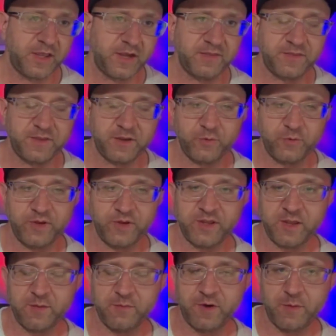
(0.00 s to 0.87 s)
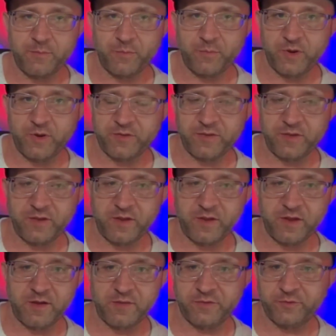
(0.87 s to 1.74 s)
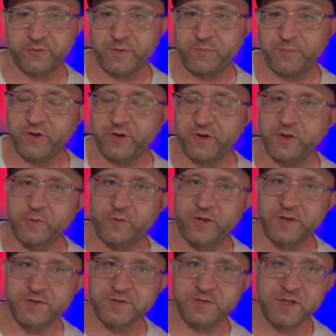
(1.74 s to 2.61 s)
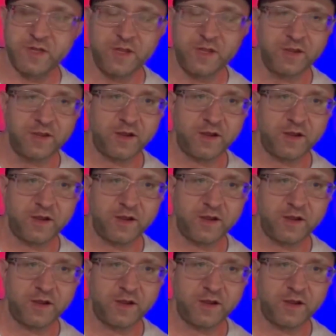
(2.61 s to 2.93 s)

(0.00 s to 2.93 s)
and I think we came up with three pretty good ones.